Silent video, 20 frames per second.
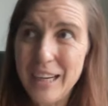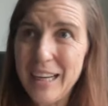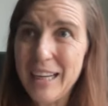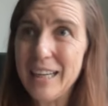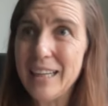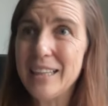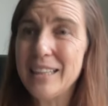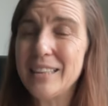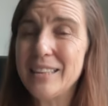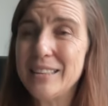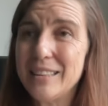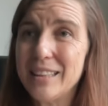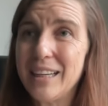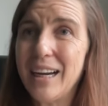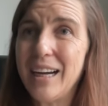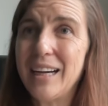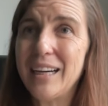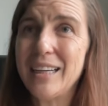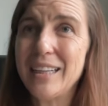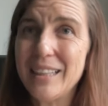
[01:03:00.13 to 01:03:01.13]
And
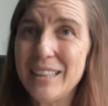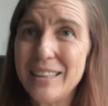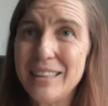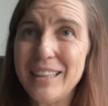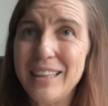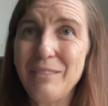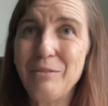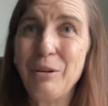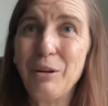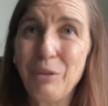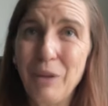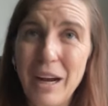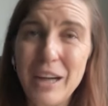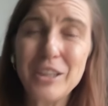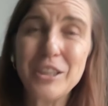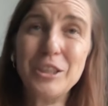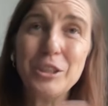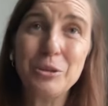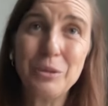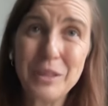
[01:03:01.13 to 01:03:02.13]
uh, we're
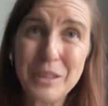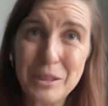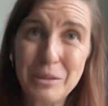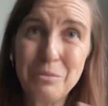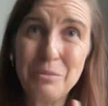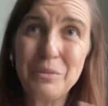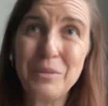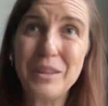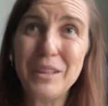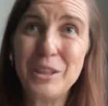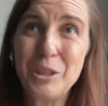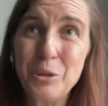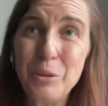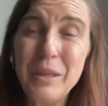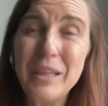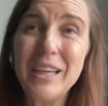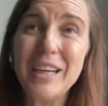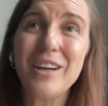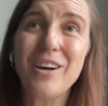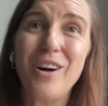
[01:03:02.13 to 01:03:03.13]
actually doing some
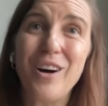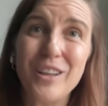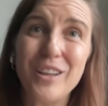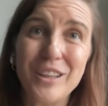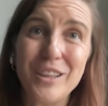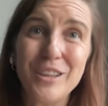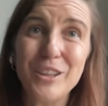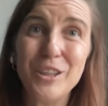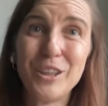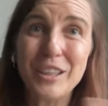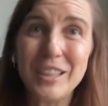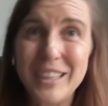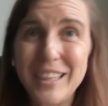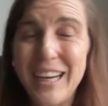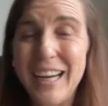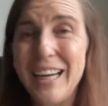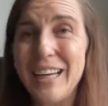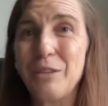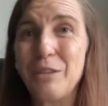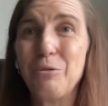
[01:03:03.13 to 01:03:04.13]
tweaking on the look
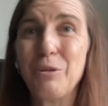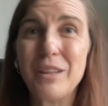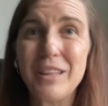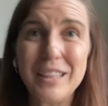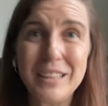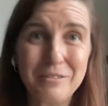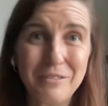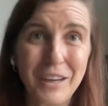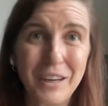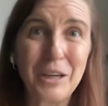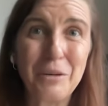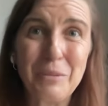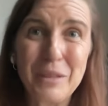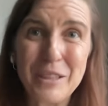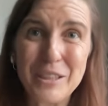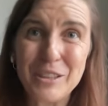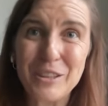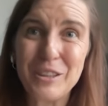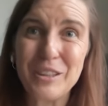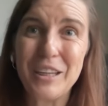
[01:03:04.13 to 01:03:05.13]
and what the environments
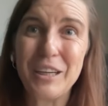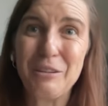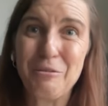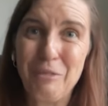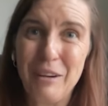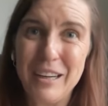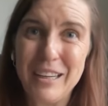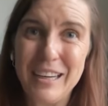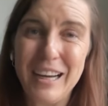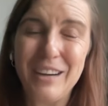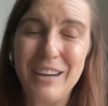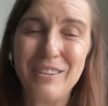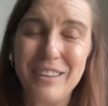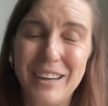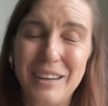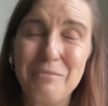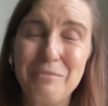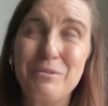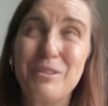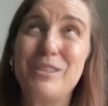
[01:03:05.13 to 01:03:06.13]
look like right now that
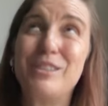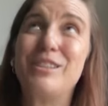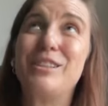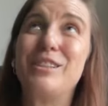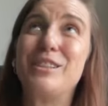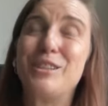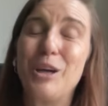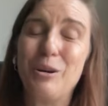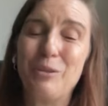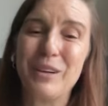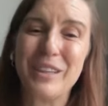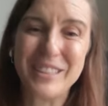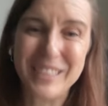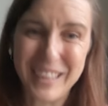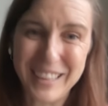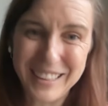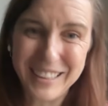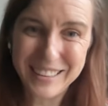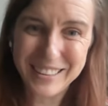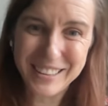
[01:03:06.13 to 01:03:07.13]
I'm so
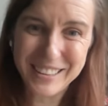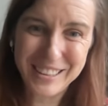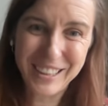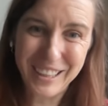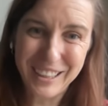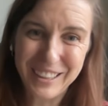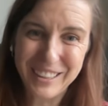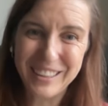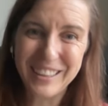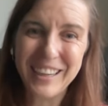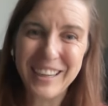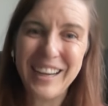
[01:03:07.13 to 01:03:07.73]
excited to share.